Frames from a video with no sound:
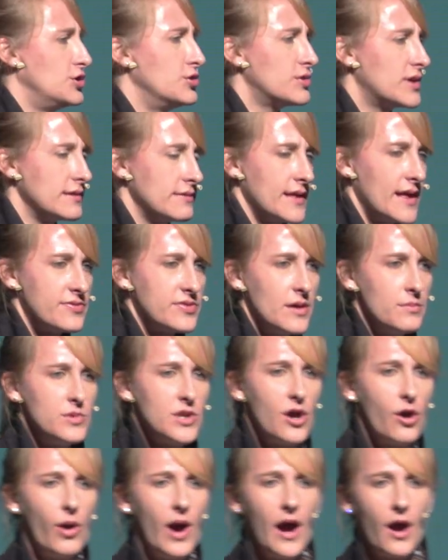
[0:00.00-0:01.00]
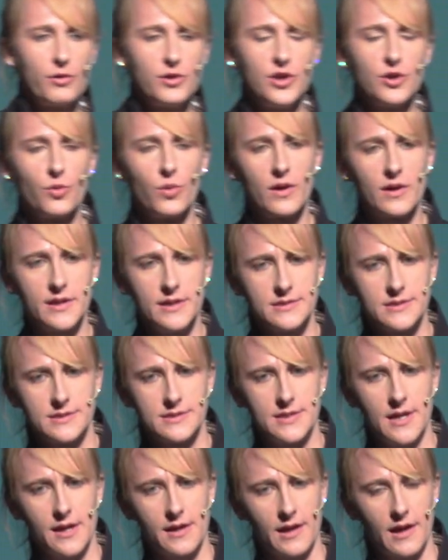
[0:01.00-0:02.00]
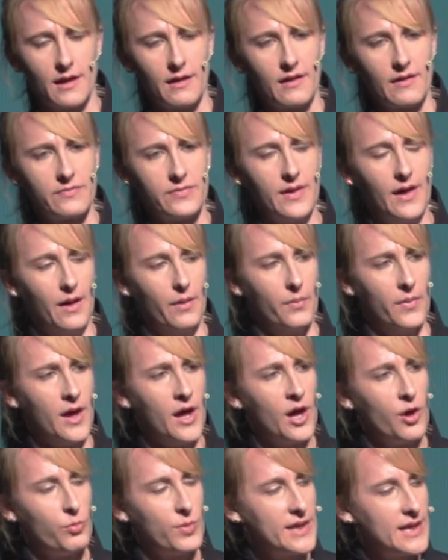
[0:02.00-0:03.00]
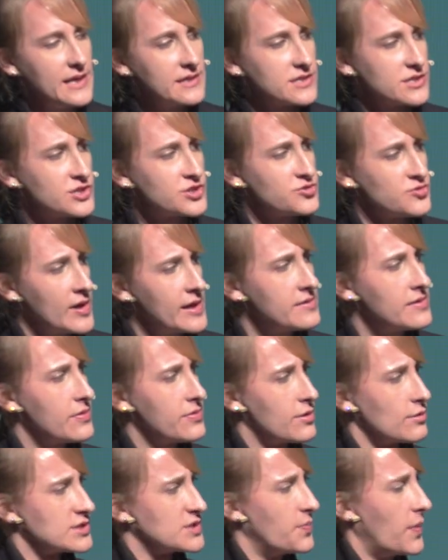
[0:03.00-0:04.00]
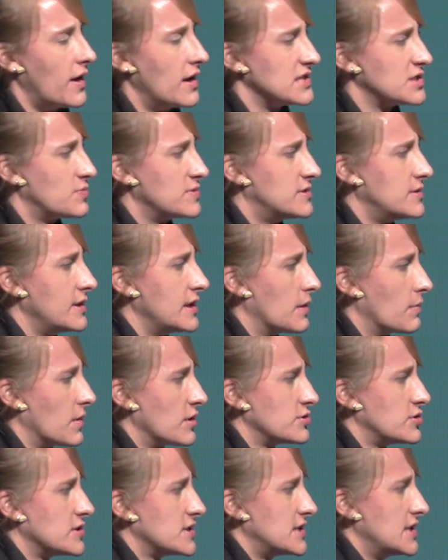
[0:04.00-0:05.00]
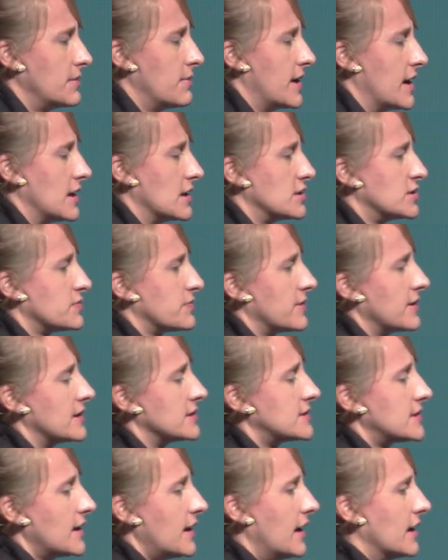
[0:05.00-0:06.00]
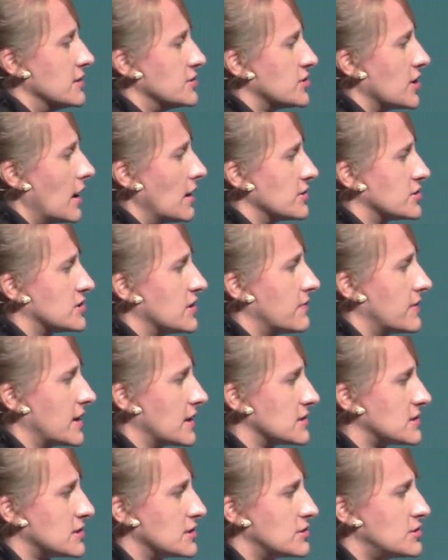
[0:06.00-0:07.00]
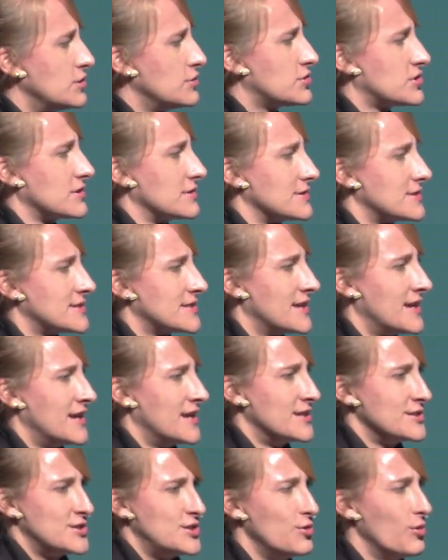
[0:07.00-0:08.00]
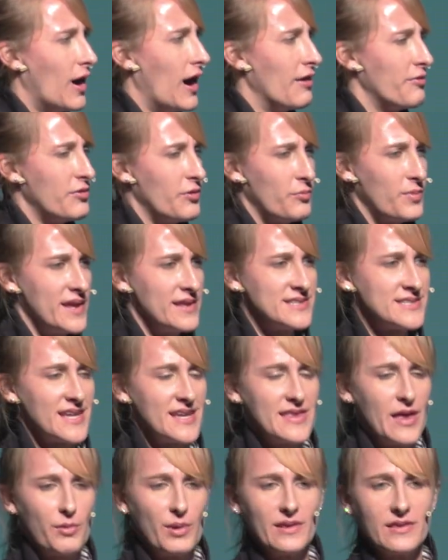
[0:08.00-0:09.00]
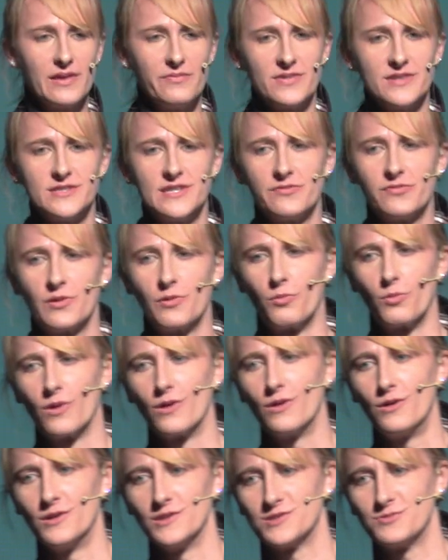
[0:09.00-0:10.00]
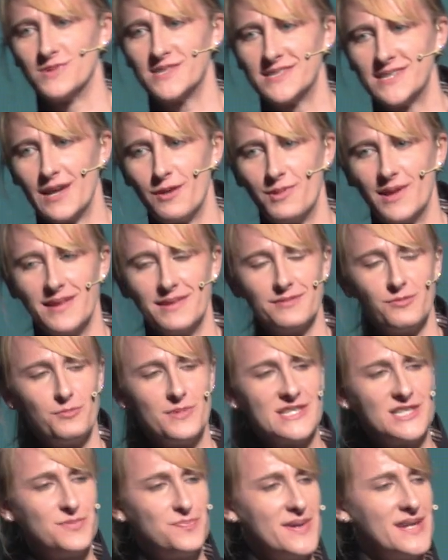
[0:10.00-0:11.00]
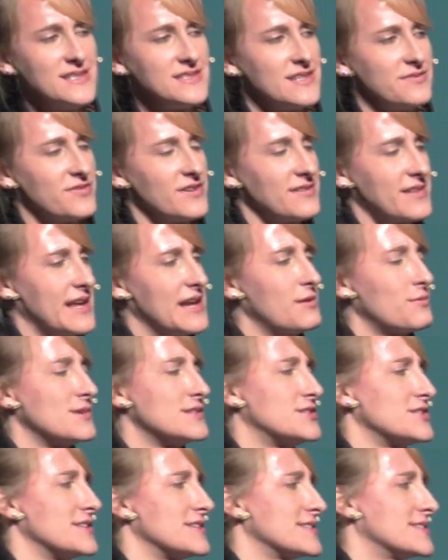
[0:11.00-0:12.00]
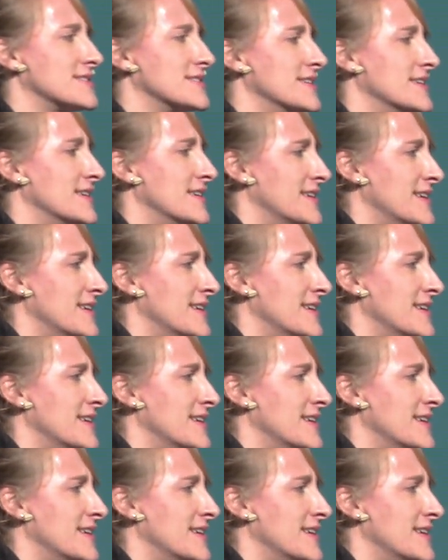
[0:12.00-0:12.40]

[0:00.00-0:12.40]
You can let them know how you're working to take care of them. We need to strengthen those bonds between emergency management and child serving institutions. Too often we say that we live in different worlds, we say we, we speak different languages.